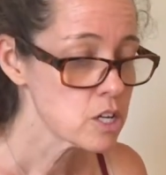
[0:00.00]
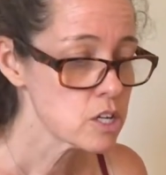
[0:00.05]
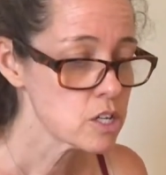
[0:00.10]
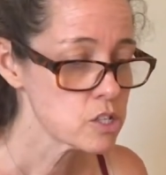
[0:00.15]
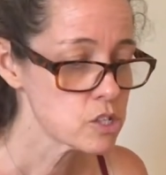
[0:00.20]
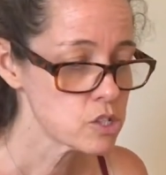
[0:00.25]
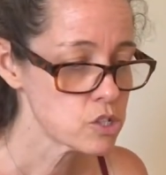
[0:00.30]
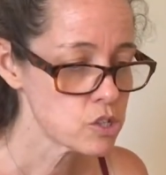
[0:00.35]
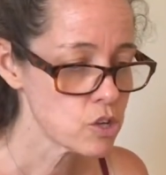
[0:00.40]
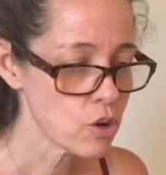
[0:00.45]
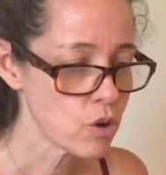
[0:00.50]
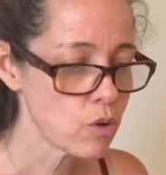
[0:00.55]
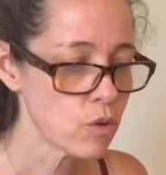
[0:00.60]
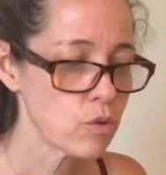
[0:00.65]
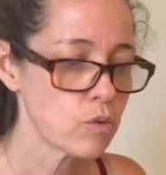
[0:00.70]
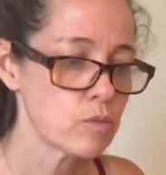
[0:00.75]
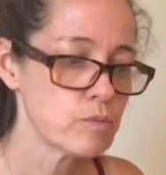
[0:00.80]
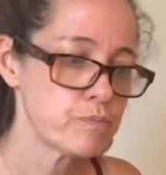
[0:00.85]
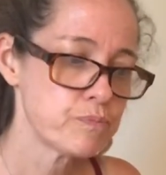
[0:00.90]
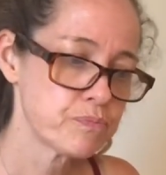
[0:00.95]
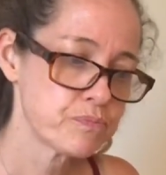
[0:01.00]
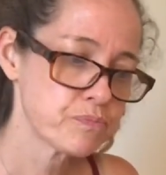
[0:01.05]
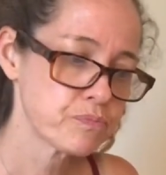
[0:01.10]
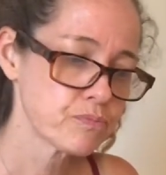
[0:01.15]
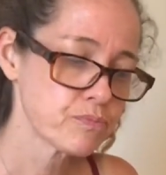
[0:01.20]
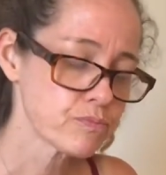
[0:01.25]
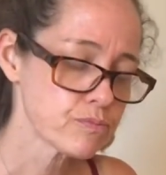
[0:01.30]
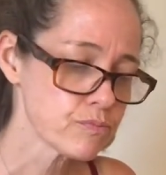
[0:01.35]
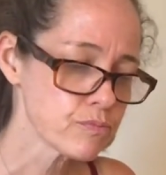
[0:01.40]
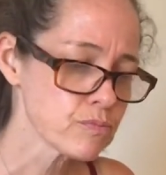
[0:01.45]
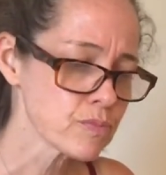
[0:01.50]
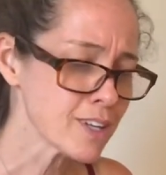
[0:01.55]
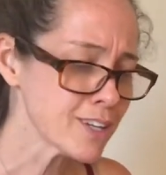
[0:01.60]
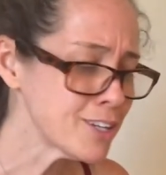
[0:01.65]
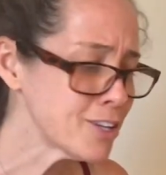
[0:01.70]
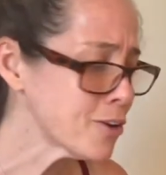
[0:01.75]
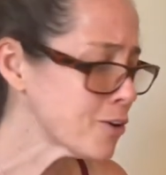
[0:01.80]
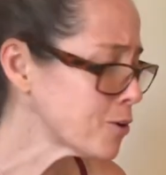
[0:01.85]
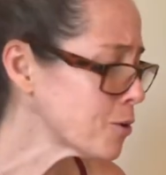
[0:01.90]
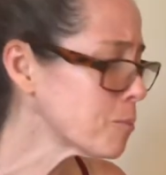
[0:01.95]
So, you
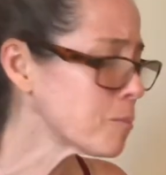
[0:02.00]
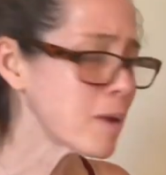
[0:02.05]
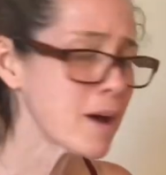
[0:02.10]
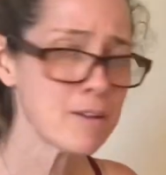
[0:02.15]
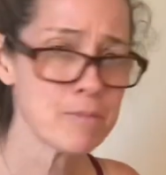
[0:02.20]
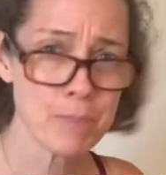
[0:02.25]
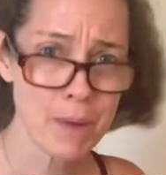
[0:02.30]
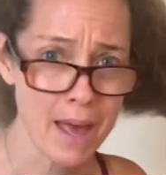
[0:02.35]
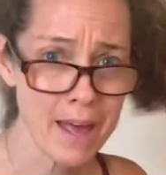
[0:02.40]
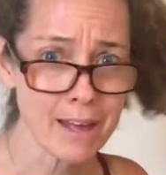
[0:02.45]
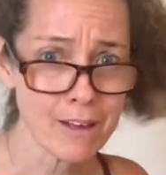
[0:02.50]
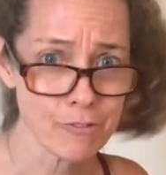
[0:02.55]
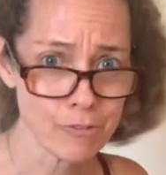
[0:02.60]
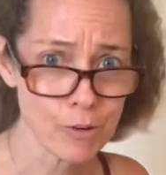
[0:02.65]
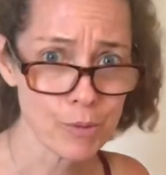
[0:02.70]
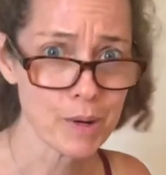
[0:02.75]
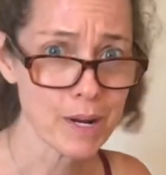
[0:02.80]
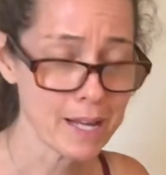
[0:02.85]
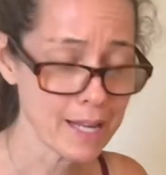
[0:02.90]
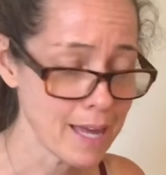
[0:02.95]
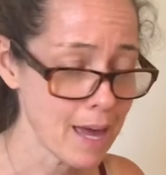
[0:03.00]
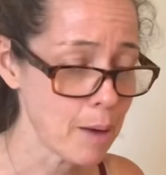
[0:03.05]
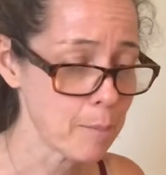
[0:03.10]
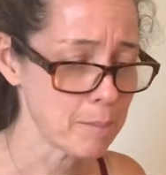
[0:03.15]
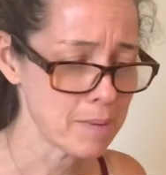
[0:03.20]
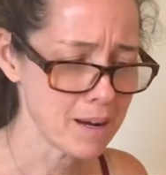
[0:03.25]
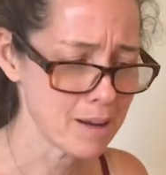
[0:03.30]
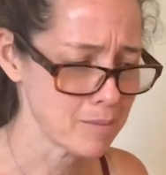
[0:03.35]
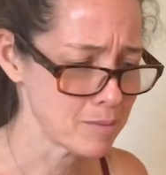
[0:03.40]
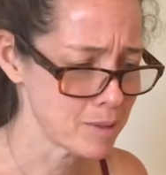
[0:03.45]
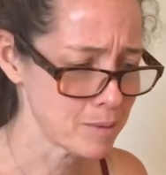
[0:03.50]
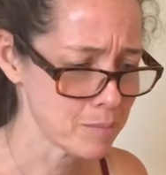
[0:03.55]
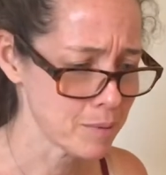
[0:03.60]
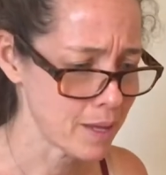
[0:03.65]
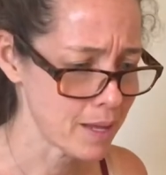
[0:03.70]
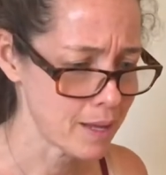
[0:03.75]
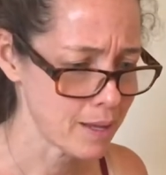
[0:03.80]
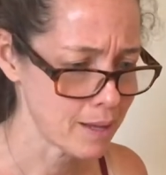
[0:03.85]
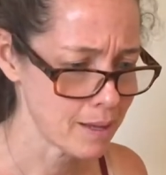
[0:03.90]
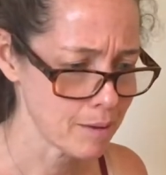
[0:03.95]
know, I don't mind paying for what I get, but I'm not
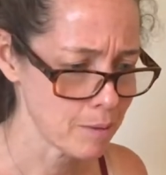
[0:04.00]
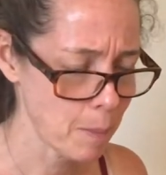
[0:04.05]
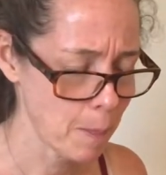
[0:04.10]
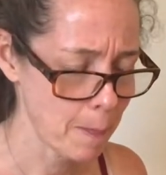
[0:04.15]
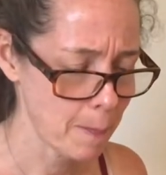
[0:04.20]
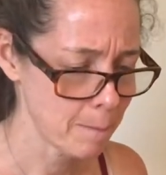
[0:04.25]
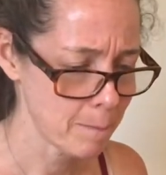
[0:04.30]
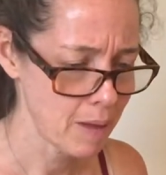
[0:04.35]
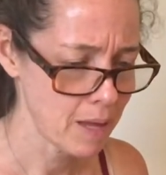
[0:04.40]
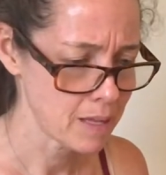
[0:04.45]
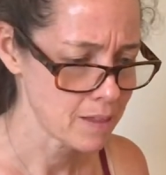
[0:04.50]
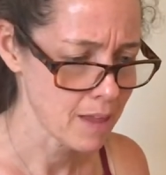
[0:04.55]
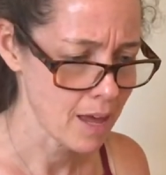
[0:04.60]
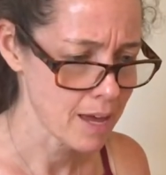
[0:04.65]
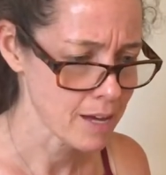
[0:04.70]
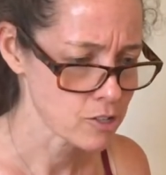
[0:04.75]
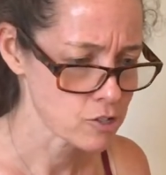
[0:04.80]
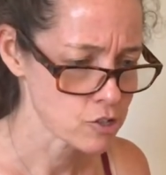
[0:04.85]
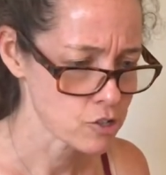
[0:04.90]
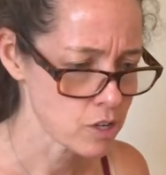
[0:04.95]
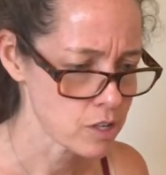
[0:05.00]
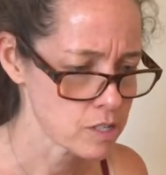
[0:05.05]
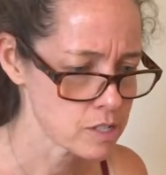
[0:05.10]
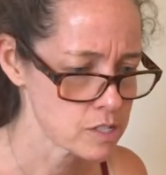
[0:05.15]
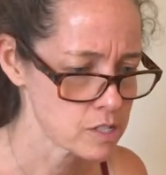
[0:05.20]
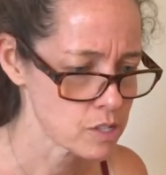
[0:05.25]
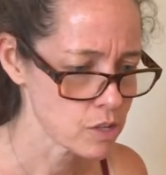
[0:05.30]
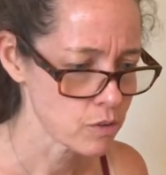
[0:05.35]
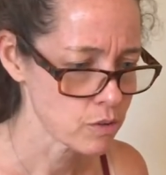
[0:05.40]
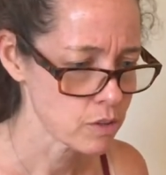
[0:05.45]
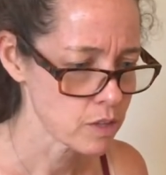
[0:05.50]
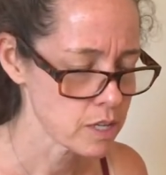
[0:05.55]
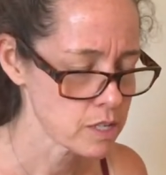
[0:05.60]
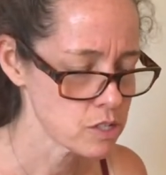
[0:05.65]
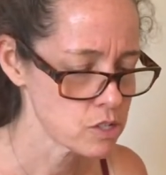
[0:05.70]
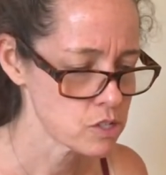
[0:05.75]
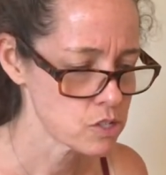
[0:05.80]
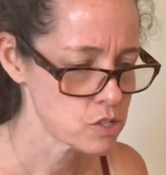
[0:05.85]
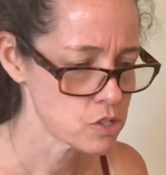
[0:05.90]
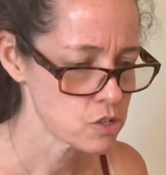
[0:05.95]
paying the extra. So
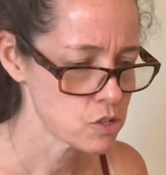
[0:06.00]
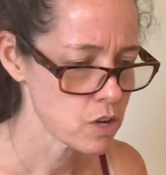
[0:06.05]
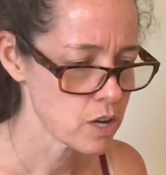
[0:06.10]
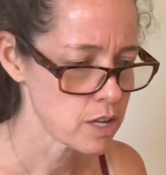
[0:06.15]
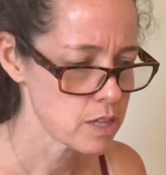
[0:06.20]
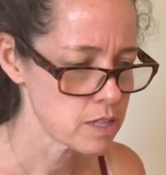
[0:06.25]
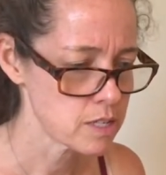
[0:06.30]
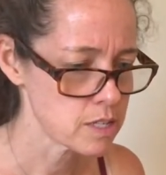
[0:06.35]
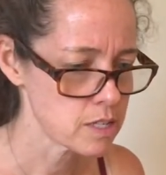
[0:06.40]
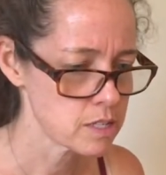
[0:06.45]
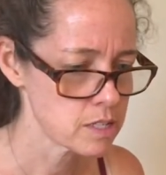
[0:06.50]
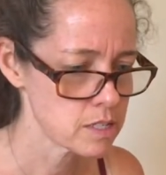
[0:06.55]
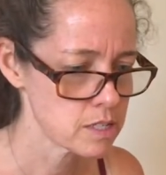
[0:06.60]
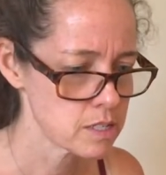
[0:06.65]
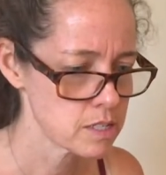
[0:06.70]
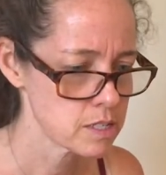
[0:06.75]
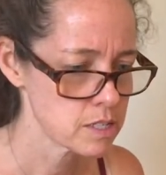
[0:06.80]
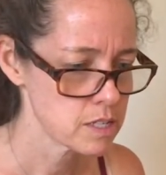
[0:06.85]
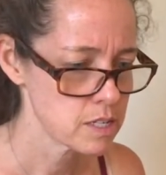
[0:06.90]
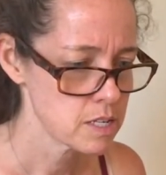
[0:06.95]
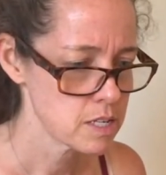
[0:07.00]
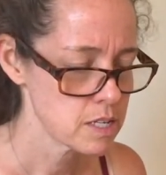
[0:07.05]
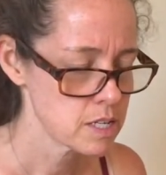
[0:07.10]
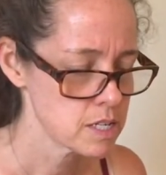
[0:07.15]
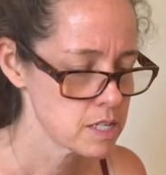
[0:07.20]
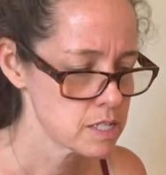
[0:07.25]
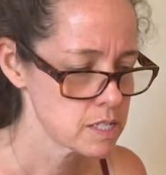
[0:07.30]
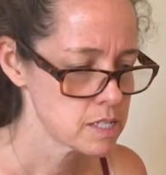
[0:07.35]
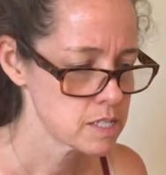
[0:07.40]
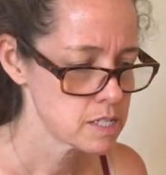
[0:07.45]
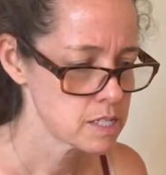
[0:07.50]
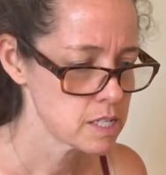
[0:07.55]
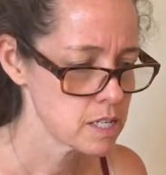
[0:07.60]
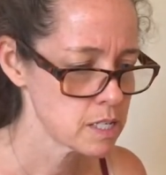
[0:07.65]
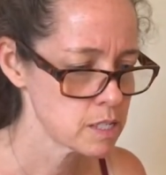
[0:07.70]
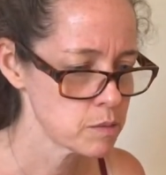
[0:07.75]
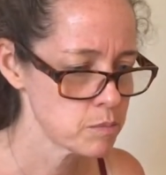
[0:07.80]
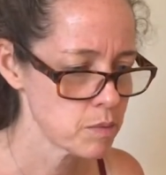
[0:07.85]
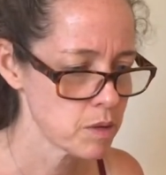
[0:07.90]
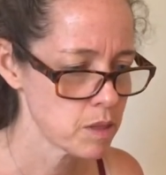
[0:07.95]
let's try the
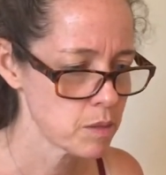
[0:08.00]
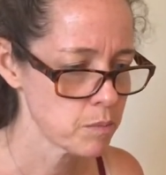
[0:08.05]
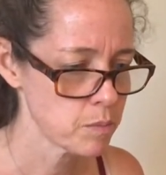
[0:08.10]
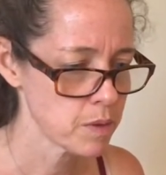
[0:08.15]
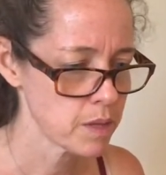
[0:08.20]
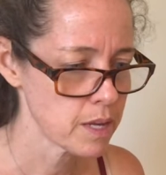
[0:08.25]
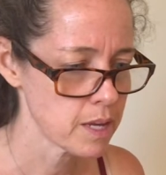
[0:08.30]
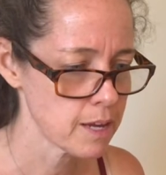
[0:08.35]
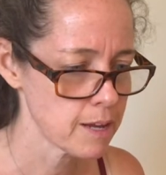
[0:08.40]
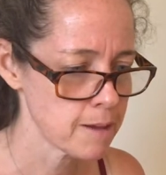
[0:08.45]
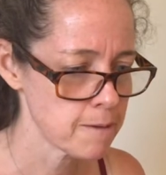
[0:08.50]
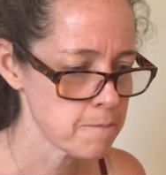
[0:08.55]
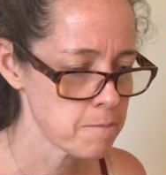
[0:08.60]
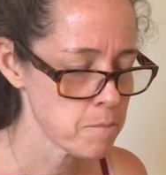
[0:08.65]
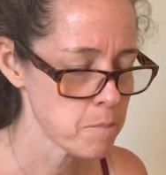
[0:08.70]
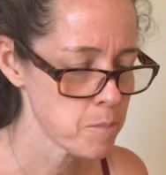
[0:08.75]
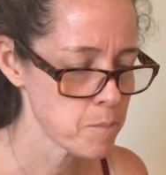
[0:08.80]
6-month plan.